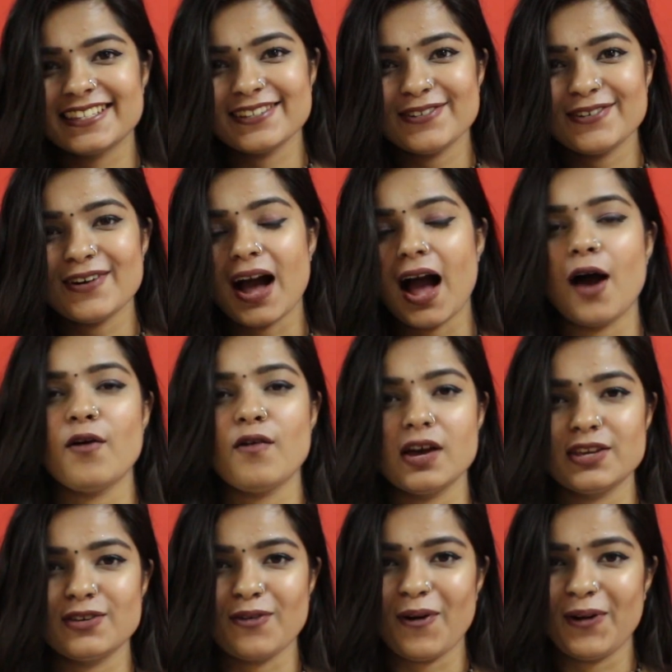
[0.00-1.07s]
So how are
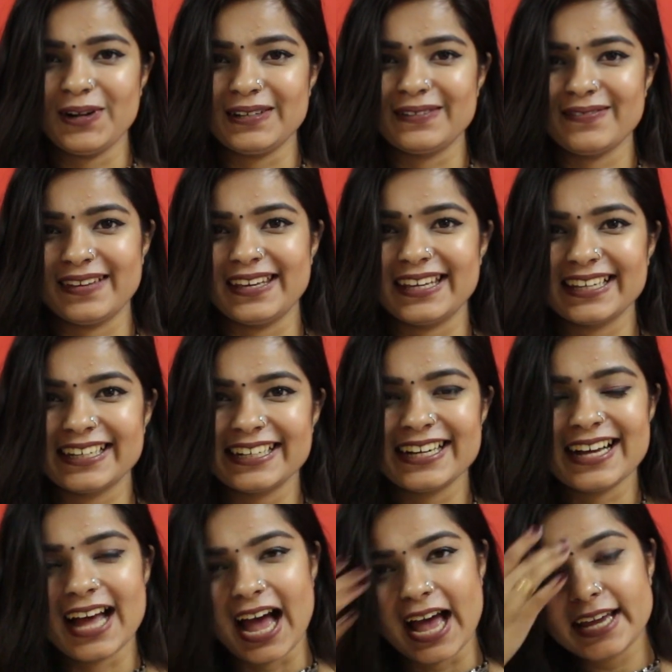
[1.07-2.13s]
you all doing?
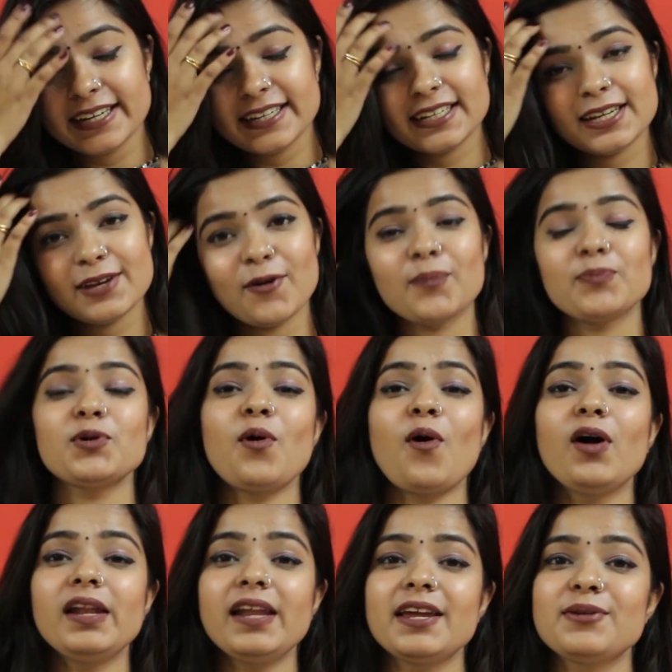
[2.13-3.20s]
I really hope you
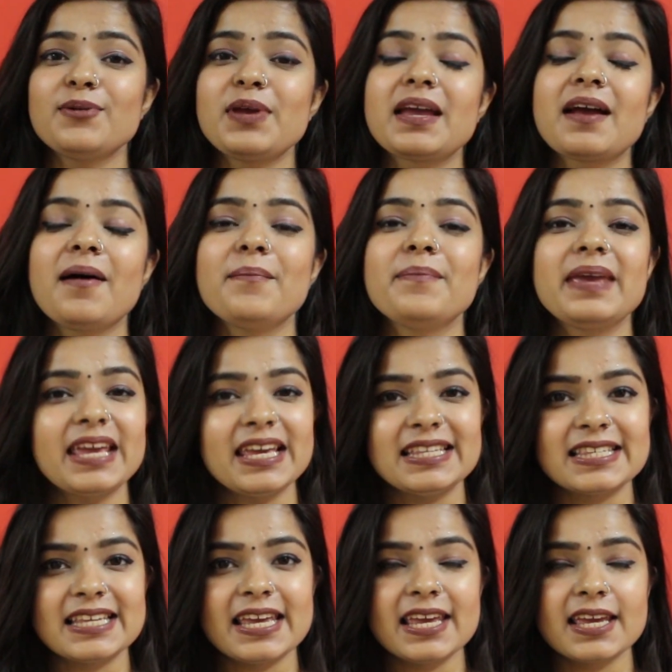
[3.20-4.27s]
all are doing
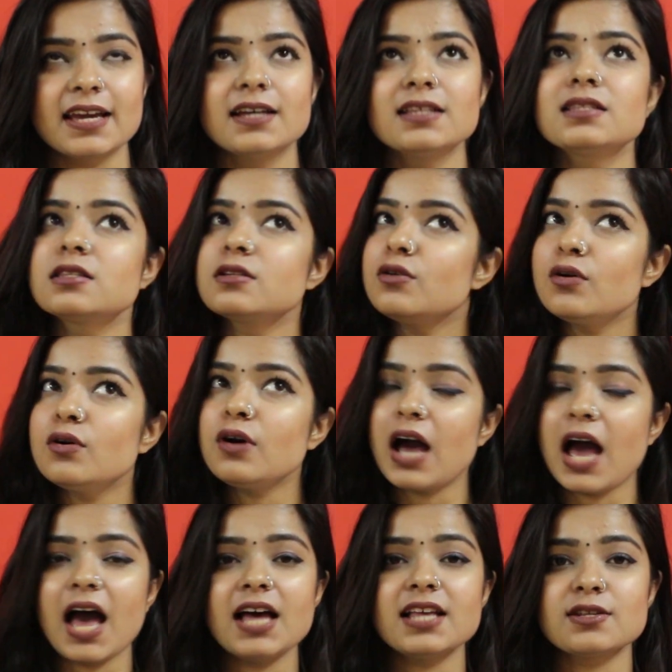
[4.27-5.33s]
amazing. So
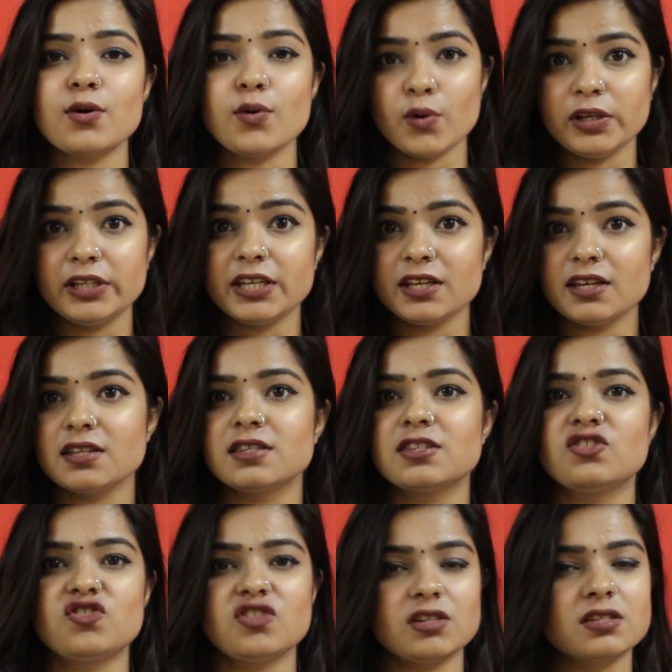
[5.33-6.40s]
as Holi is
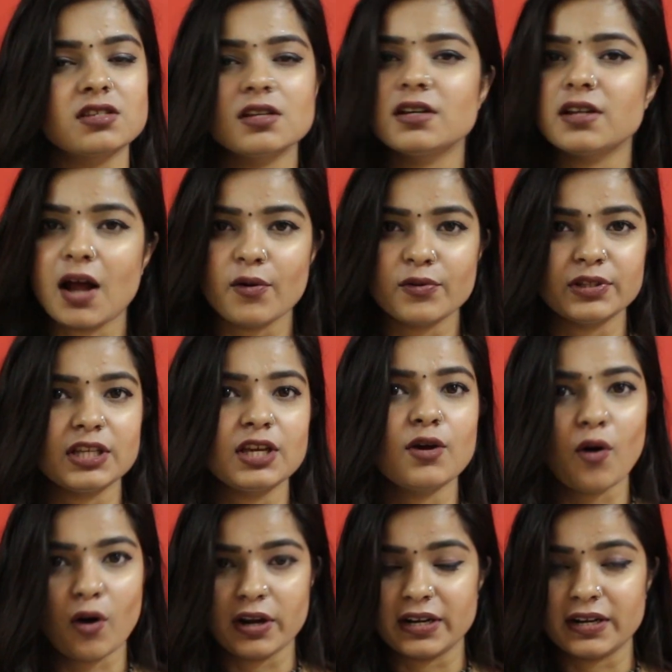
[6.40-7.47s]
just around the
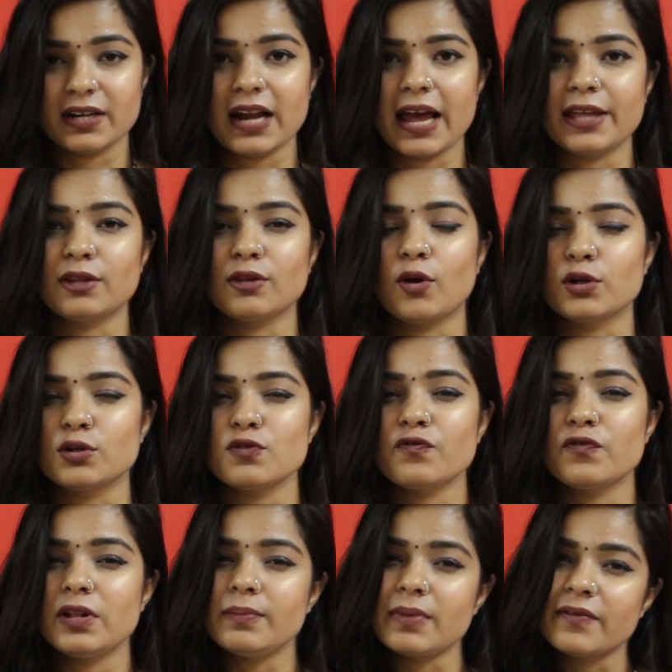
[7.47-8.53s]
corner, I thought to
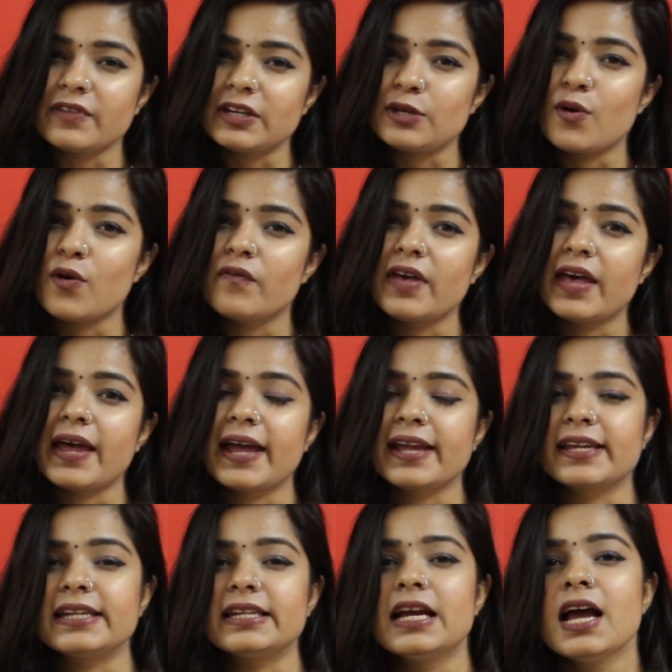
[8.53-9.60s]
film a video where I
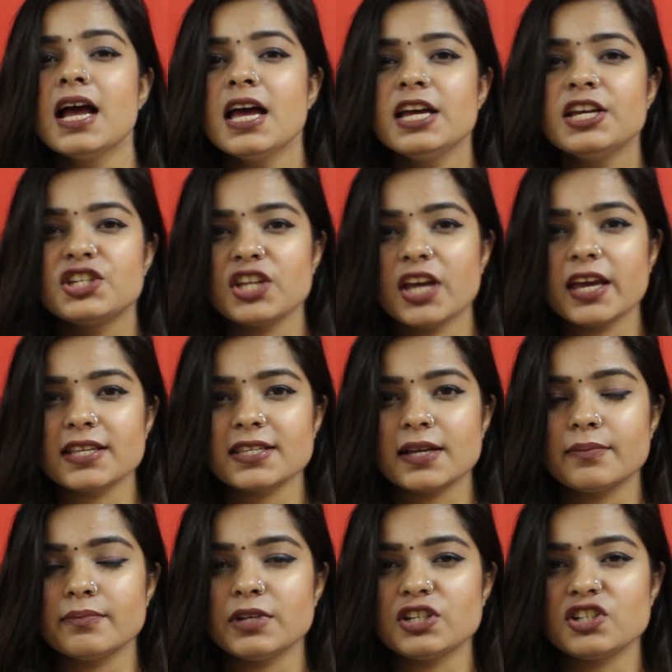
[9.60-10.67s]
can share
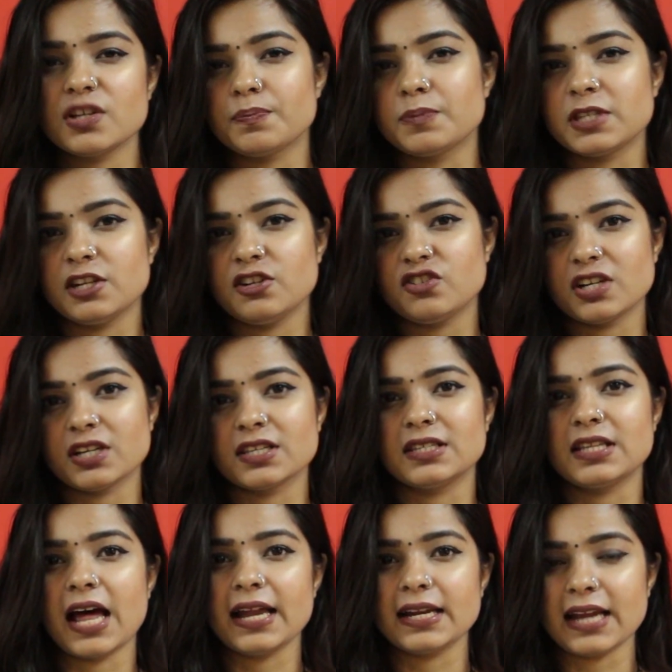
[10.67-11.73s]
some tips and tricks
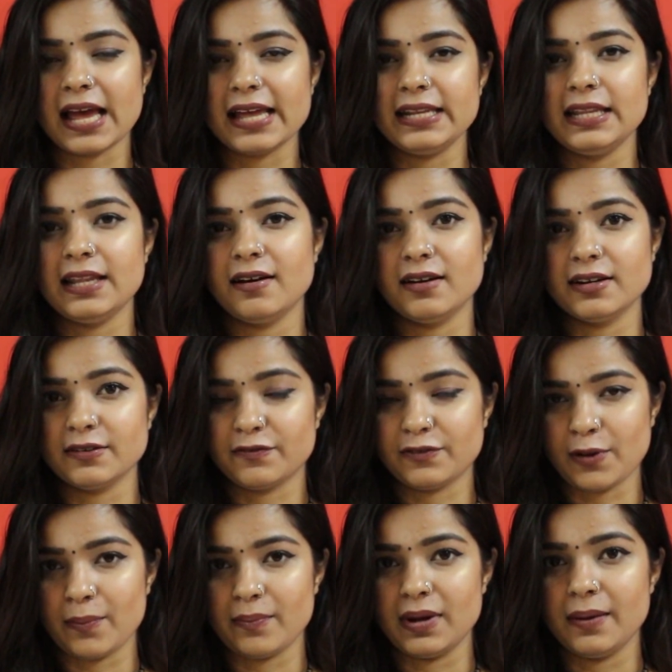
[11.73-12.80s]
that I learned
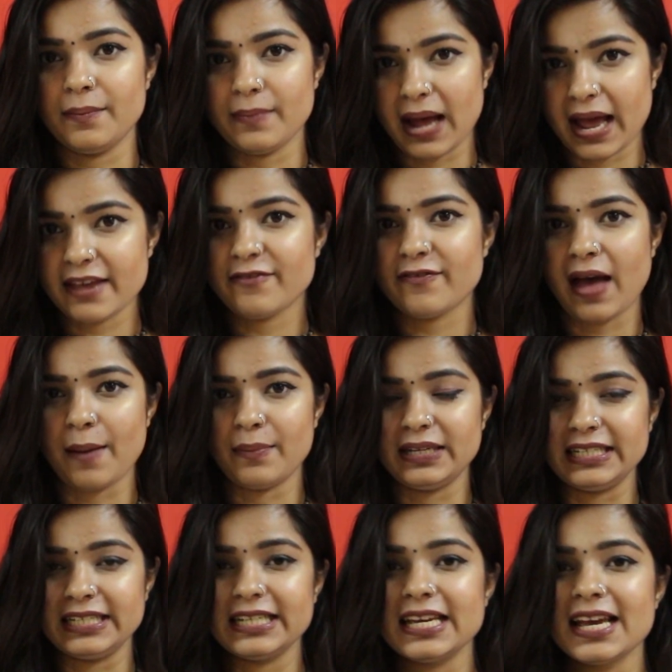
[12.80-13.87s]
from my
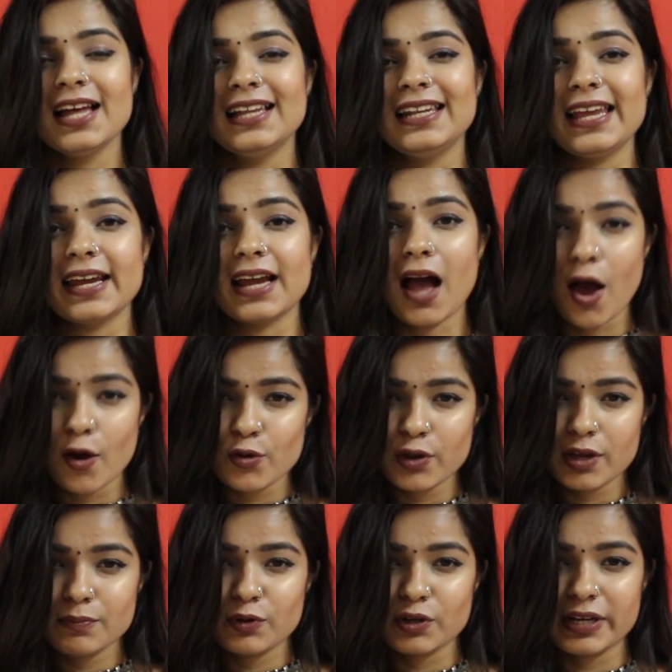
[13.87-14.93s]
family, like how you
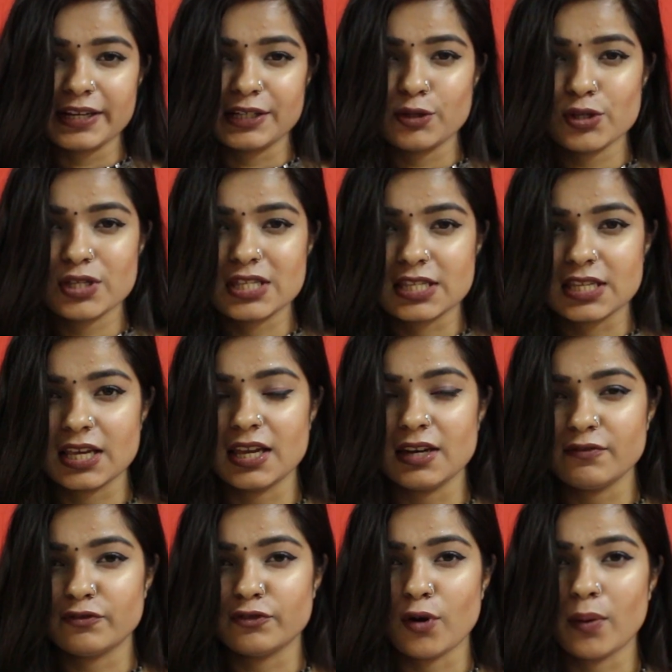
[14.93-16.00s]
can protect your
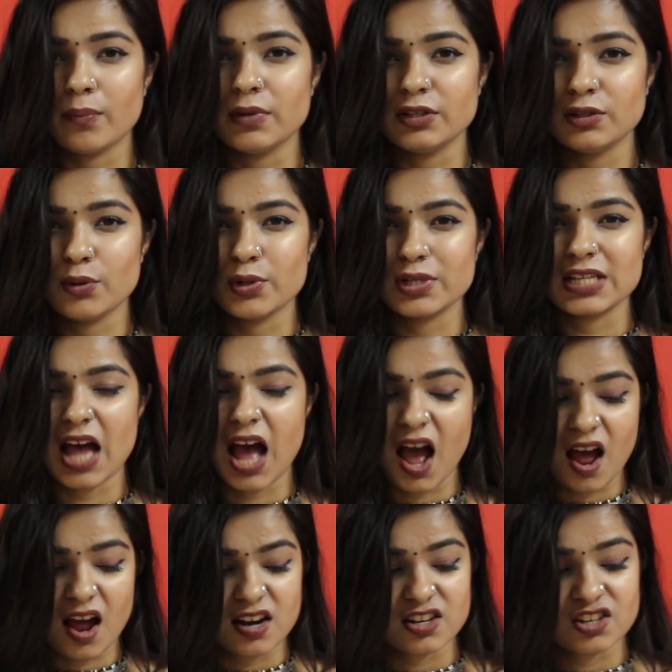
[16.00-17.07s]
skin from those
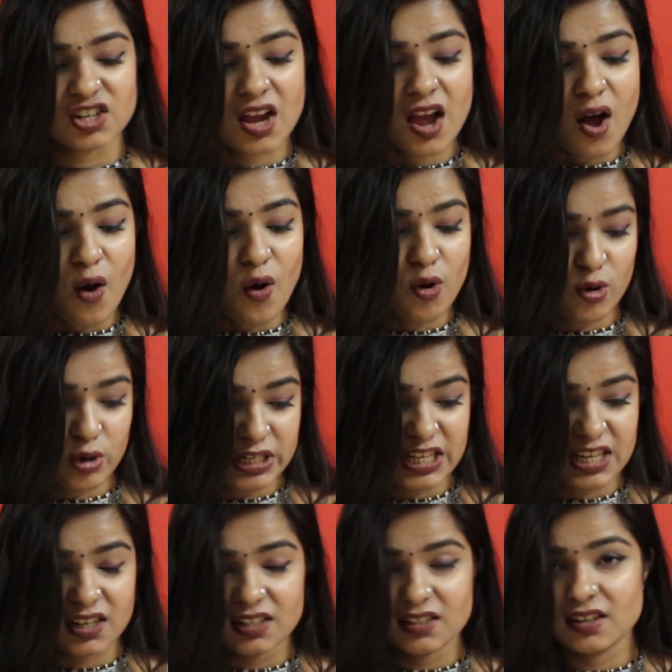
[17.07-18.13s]
harsh Holi
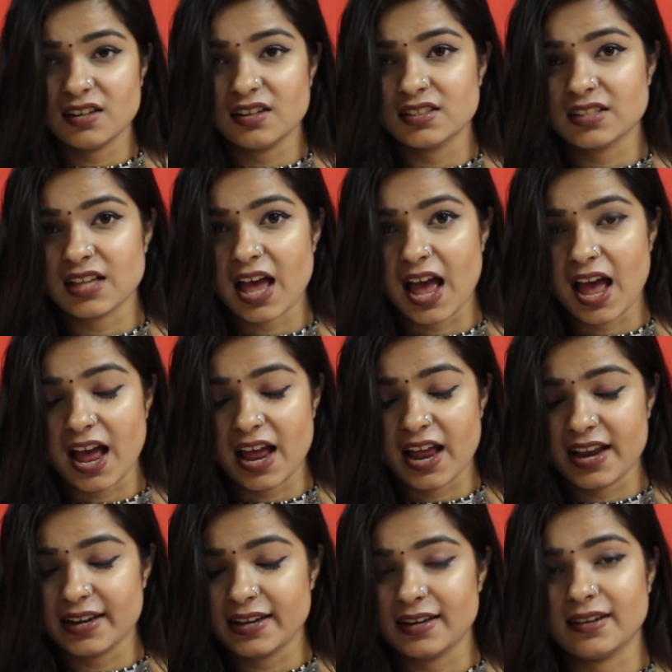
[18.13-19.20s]
colors,
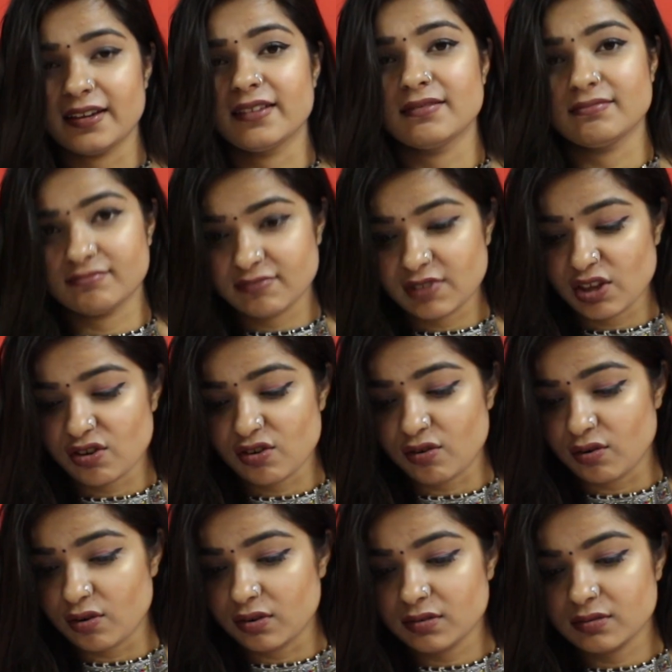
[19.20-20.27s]
and
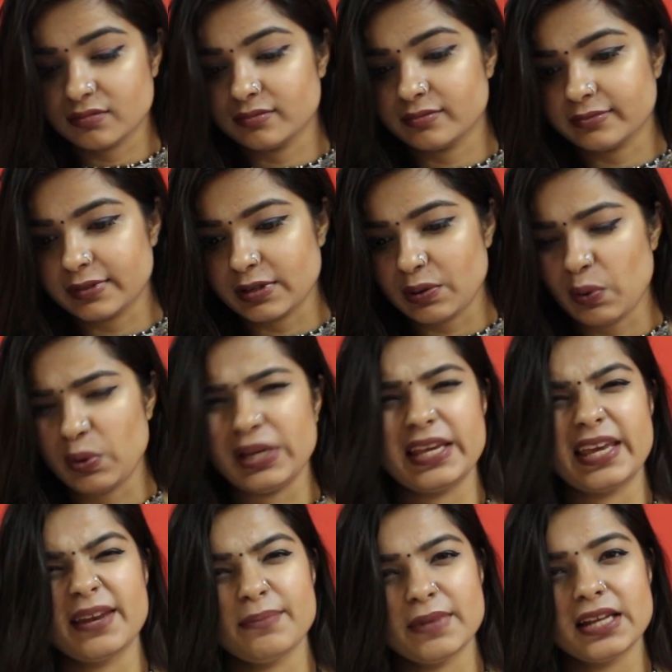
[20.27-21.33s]
Holi
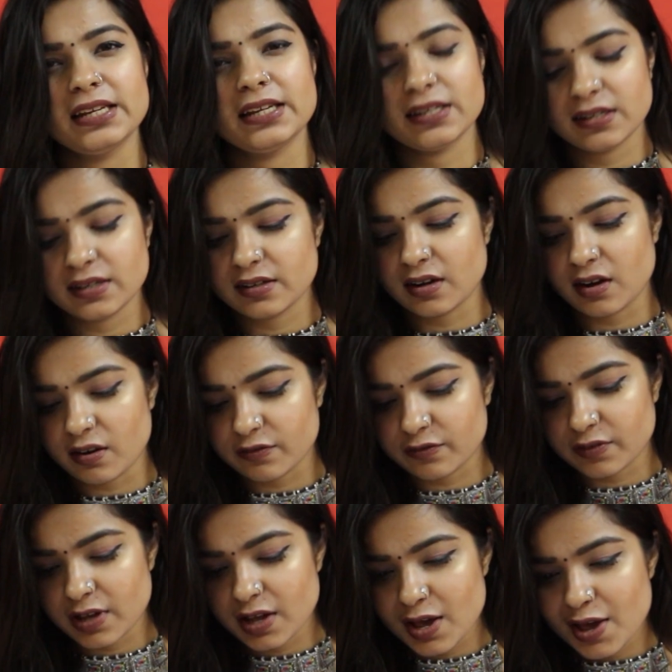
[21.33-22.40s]
can be a little rough.